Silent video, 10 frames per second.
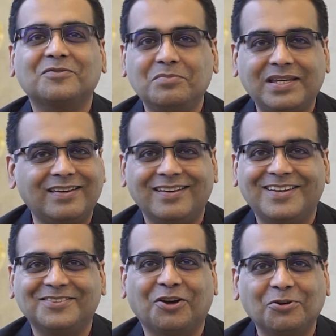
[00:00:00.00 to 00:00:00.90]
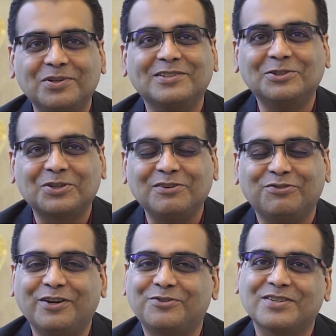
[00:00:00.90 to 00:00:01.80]
me is always looking
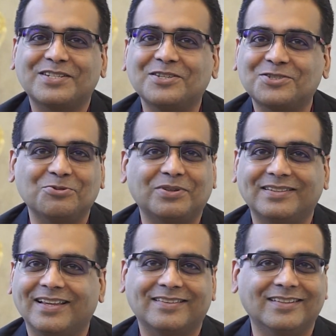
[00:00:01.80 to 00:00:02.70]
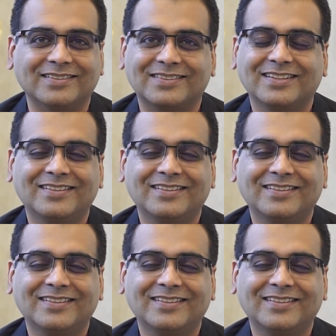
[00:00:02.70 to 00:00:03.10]
for interesting stories like this.